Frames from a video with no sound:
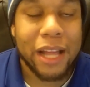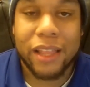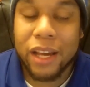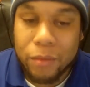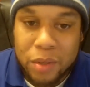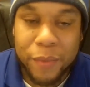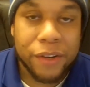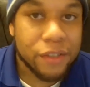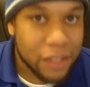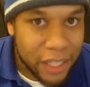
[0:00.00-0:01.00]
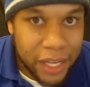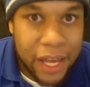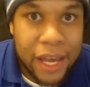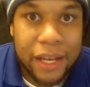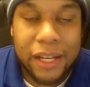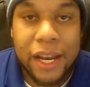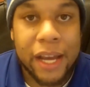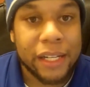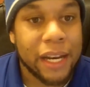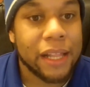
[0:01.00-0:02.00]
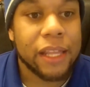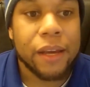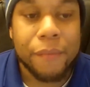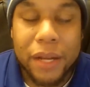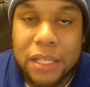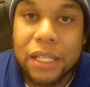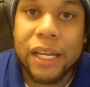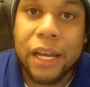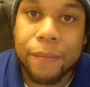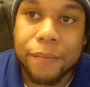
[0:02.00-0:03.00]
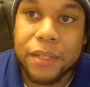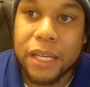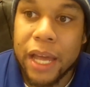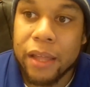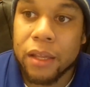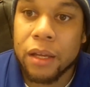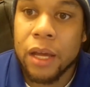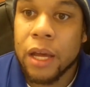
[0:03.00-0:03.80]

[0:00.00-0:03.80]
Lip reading: I think I'm spiritually connected. I think mentally I'm together,